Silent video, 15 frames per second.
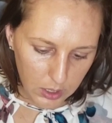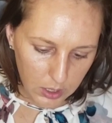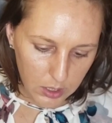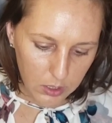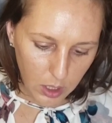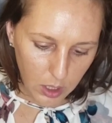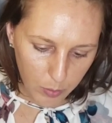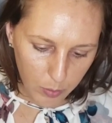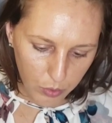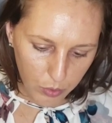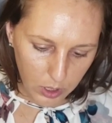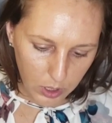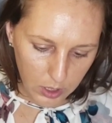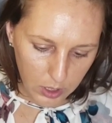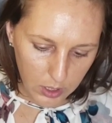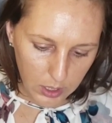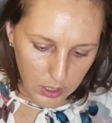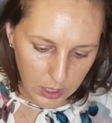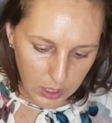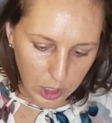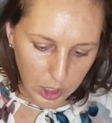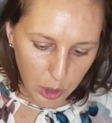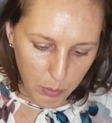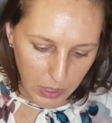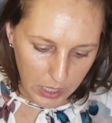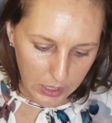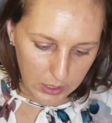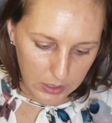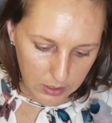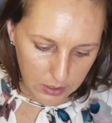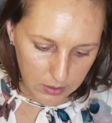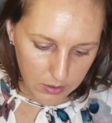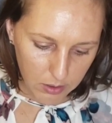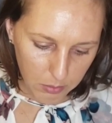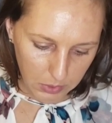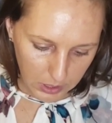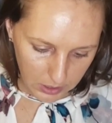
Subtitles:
is operated in a pneumatic system